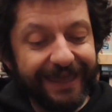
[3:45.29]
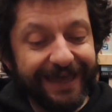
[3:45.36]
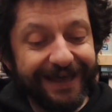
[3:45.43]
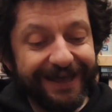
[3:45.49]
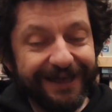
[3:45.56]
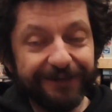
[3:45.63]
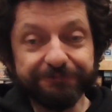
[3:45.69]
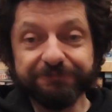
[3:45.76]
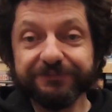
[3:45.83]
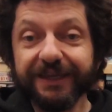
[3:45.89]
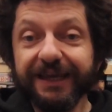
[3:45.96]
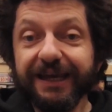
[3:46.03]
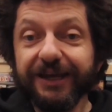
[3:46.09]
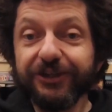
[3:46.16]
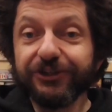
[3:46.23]
Um,
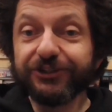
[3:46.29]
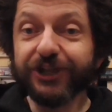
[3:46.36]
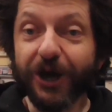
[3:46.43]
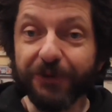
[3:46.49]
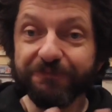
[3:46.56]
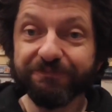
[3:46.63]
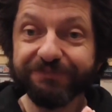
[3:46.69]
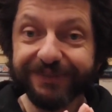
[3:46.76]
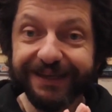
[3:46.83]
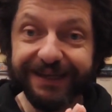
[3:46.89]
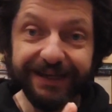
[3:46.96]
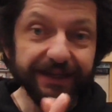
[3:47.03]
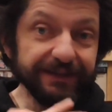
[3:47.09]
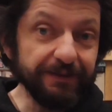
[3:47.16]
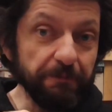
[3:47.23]
so,
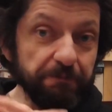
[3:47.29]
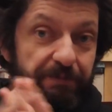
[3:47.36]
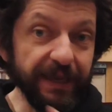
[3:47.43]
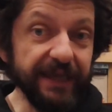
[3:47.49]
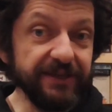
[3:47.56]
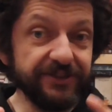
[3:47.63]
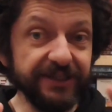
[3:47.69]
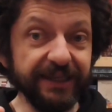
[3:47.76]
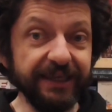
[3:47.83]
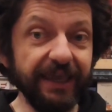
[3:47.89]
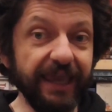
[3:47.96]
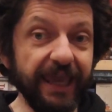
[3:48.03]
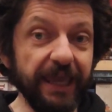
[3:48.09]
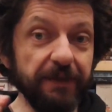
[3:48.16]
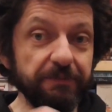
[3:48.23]
the basic
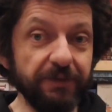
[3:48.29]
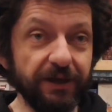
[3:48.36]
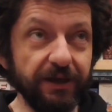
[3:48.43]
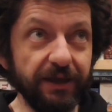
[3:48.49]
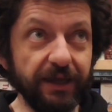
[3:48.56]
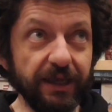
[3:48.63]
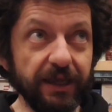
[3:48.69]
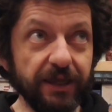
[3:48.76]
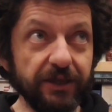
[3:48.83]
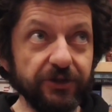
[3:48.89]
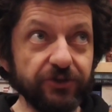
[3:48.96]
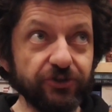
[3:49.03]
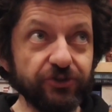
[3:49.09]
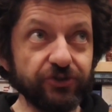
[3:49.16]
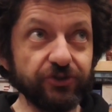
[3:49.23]
game
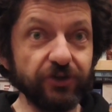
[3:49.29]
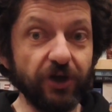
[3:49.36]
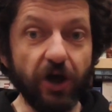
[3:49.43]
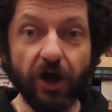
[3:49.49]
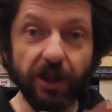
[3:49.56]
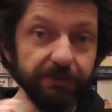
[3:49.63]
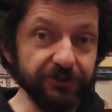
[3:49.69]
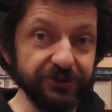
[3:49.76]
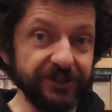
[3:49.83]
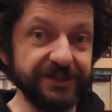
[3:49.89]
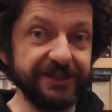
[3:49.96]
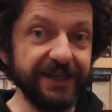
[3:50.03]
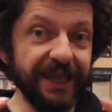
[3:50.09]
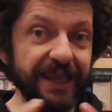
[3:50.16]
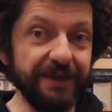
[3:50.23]
is almost the
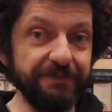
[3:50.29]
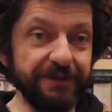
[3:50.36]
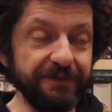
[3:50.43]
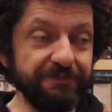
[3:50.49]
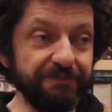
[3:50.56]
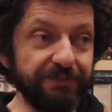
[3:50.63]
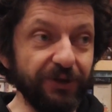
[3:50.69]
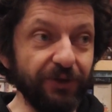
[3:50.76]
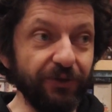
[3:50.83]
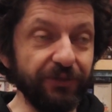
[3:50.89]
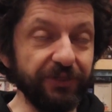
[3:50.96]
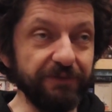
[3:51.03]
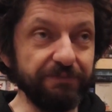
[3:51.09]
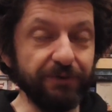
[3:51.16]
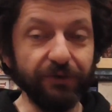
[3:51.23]
same in
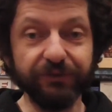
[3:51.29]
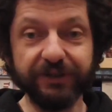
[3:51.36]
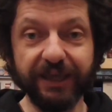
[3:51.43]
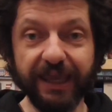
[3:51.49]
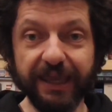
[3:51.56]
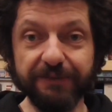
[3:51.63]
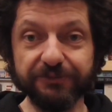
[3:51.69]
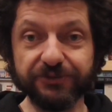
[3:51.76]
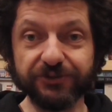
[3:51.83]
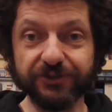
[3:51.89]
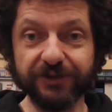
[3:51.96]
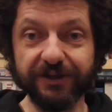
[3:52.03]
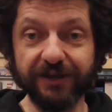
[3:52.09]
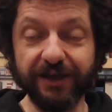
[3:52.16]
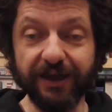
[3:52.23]
both in both games,
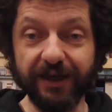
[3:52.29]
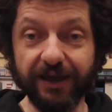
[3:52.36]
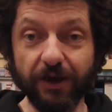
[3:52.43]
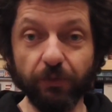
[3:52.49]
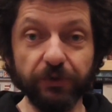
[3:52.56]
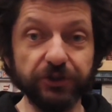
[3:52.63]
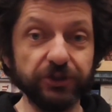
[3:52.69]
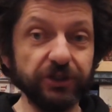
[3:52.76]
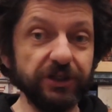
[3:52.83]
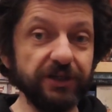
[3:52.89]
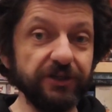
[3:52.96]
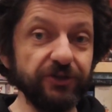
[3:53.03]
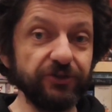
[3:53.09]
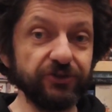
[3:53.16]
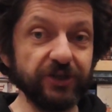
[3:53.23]
uh, which
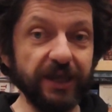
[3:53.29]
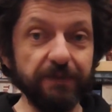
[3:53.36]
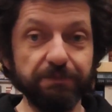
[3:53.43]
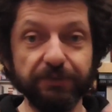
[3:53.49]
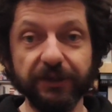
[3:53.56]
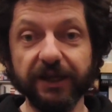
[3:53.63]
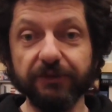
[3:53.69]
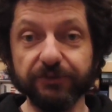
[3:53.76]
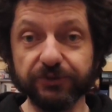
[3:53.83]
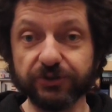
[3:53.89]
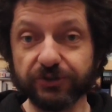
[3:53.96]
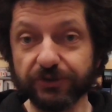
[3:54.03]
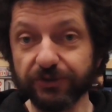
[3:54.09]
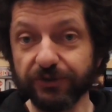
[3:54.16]
is a player will